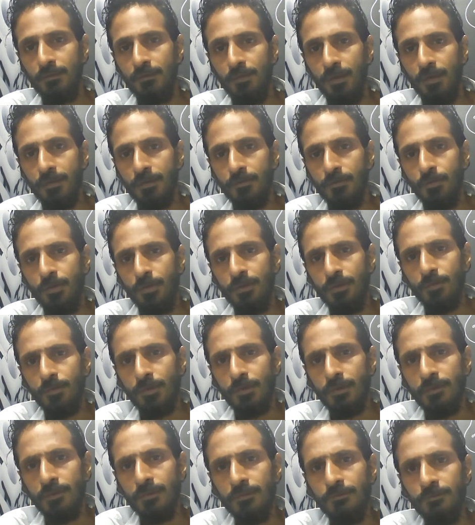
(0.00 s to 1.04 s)

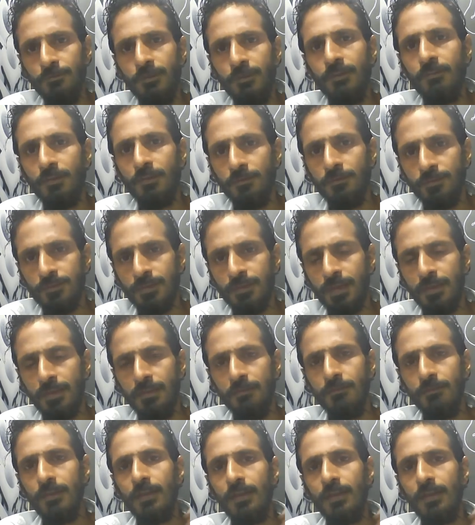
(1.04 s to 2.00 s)
what is in favor of Stalin?